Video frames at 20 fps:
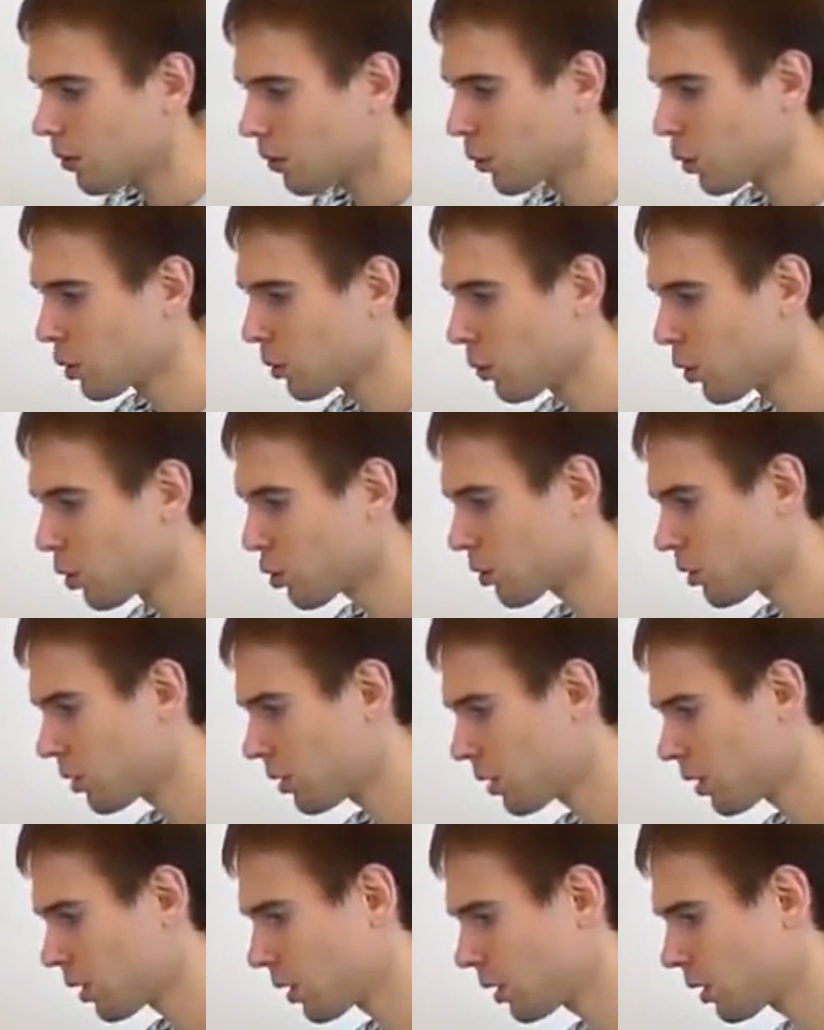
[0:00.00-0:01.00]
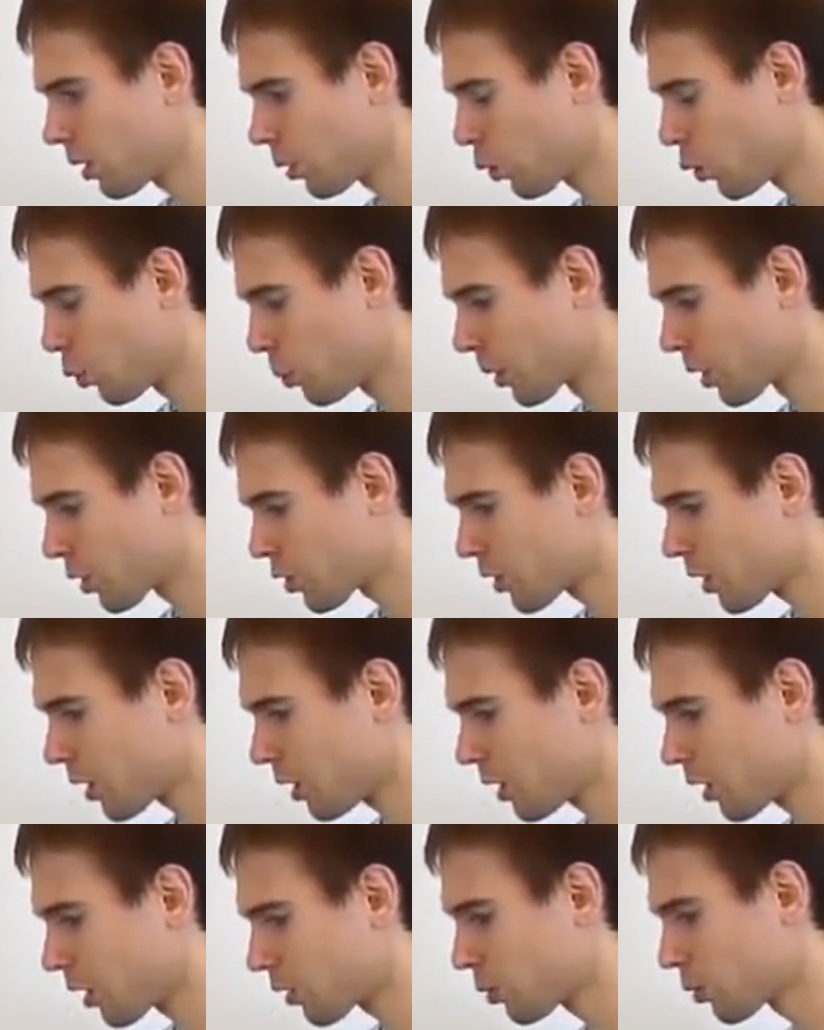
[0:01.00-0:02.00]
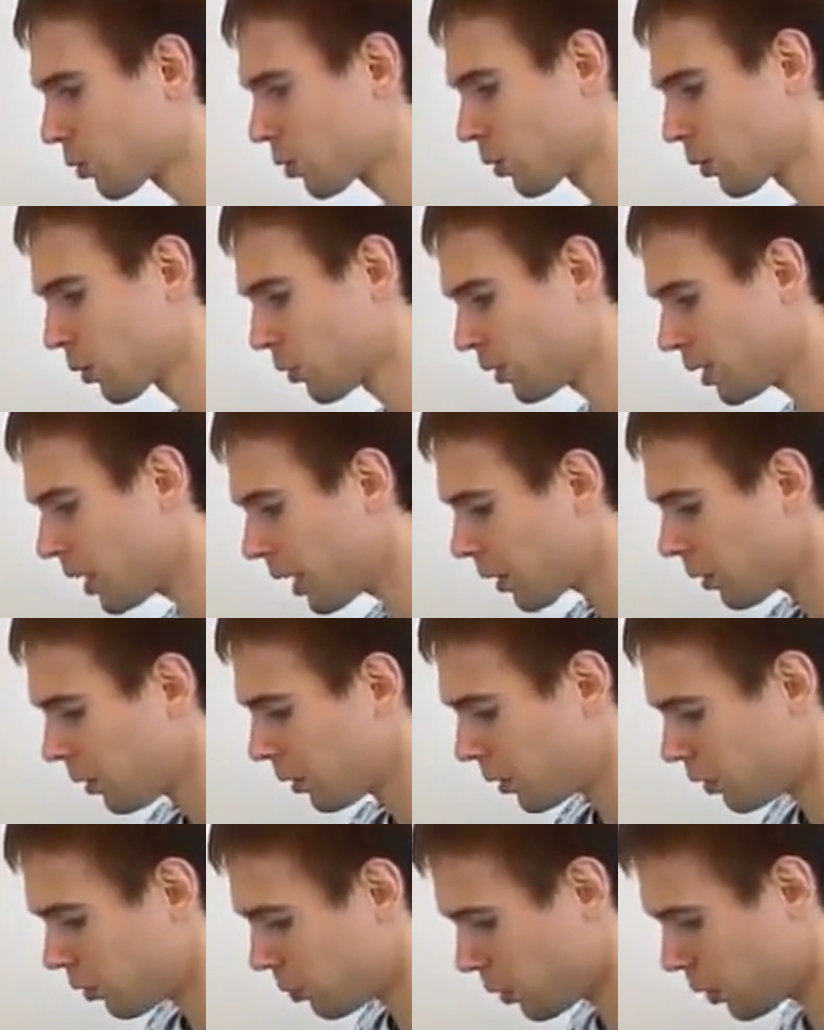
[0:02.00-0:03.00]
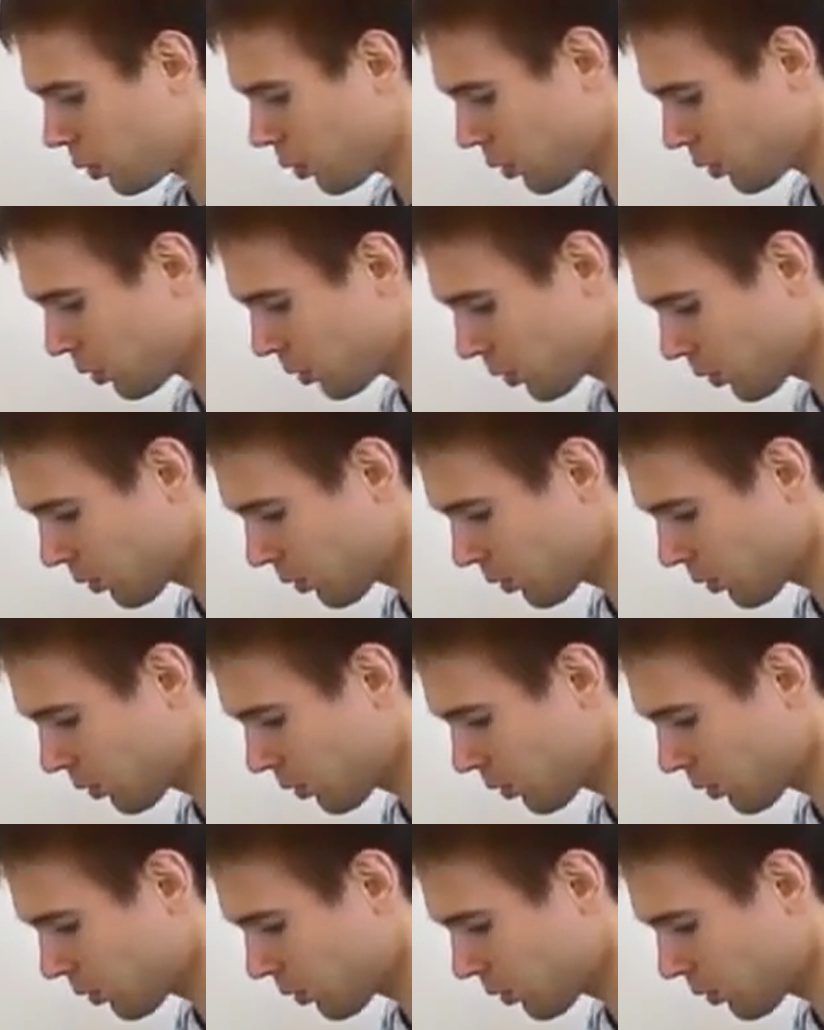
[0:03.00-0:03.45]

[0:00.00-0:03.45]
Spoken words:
You can do this exercise, pull one leg forward,